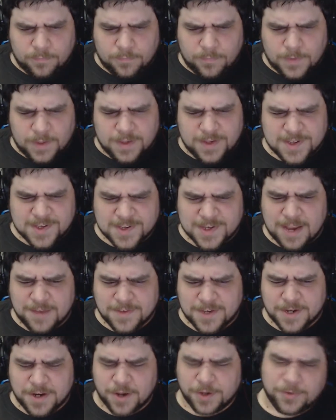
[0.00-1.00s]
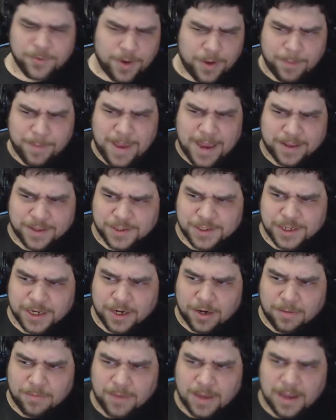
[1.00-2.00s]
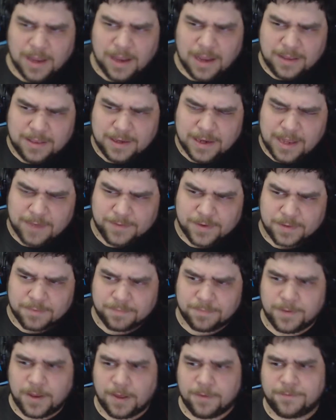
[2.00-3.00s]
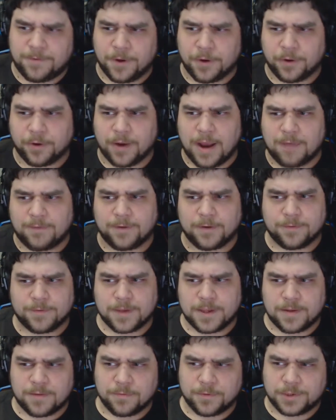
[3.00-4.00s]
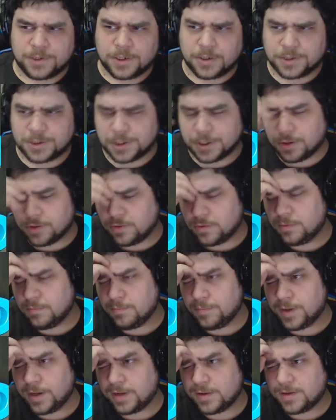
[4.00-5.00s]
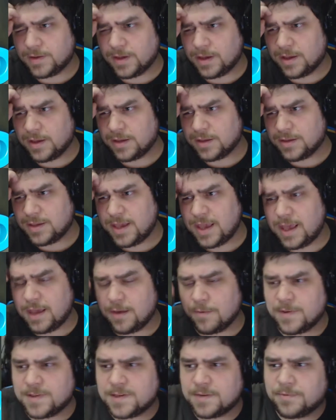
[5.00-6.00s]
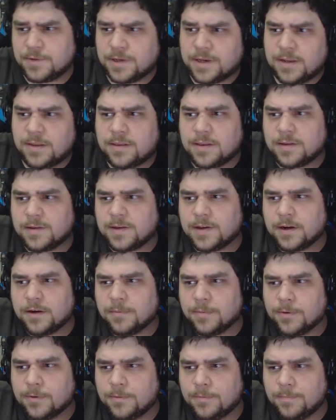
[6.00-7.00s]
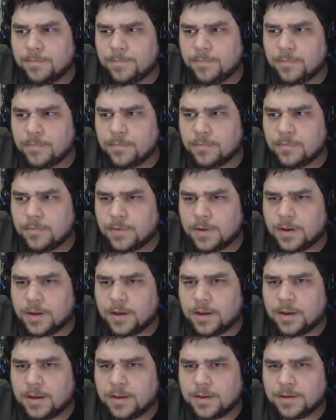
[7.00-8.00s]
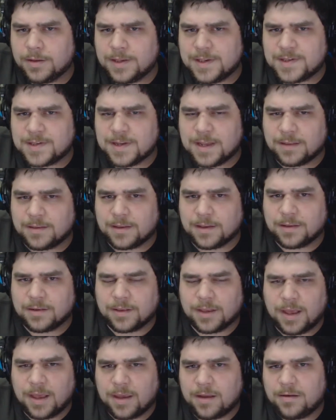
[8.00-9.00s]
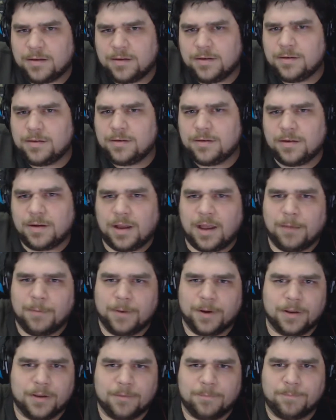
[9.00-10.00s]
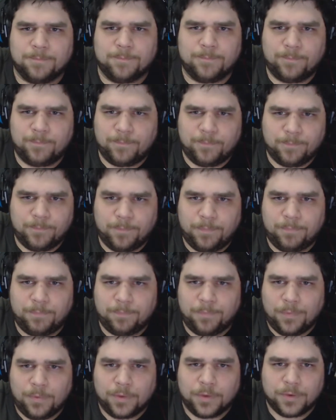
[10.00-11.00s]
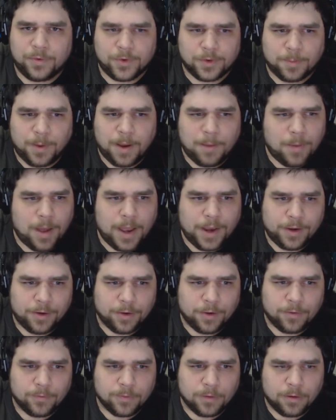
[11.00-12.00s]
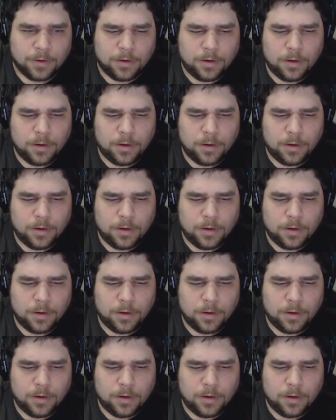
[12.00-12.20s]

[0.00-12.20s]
The scuffs I noticed were on the back of the chair. I think I have a photograph of it, which I'll show. But yeah, it wasn't really anything terrible. At least nothing that I'm gonna lose my mind over.